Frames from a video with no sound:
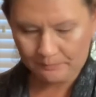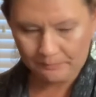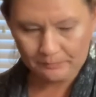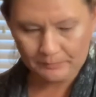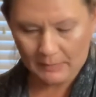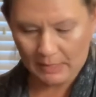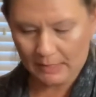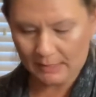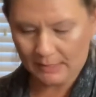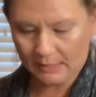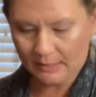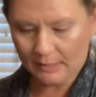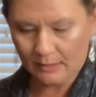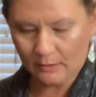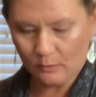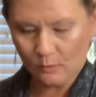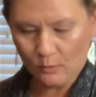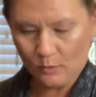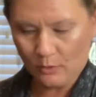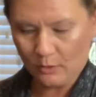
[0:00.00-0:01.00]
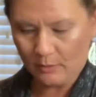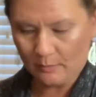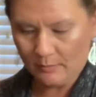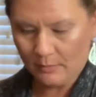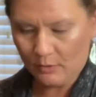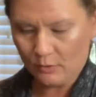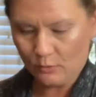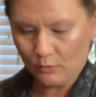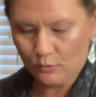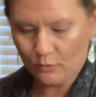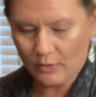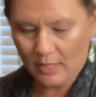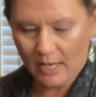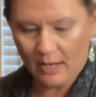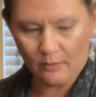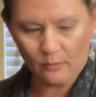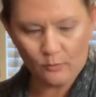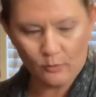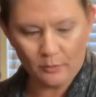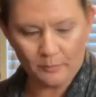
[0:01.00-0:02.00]
it's still warm. Ooh, yeah,
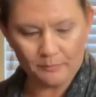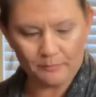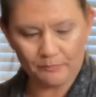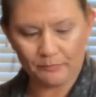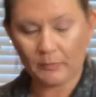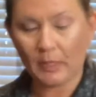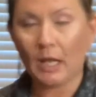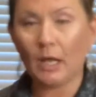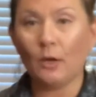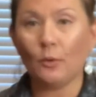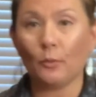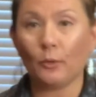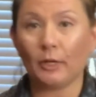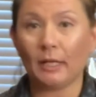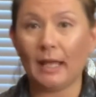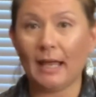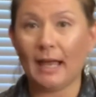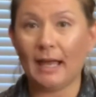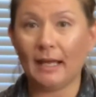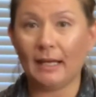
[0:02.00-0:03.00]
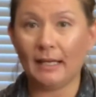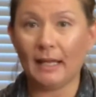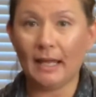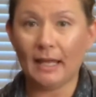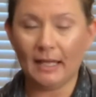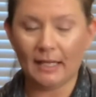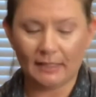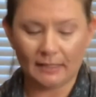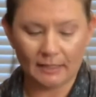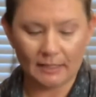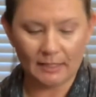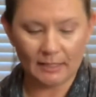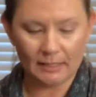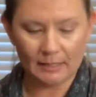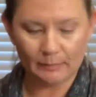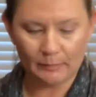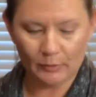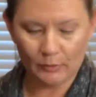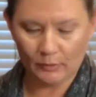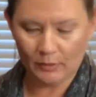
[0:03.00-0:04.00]
warm. We're gonna add a
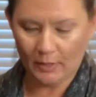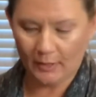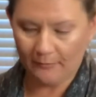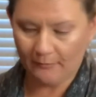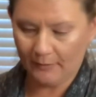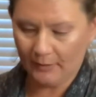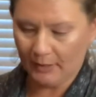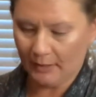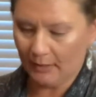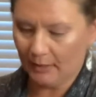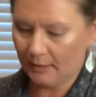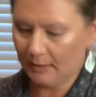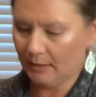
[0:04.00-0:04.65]
teaspoon of vanilla to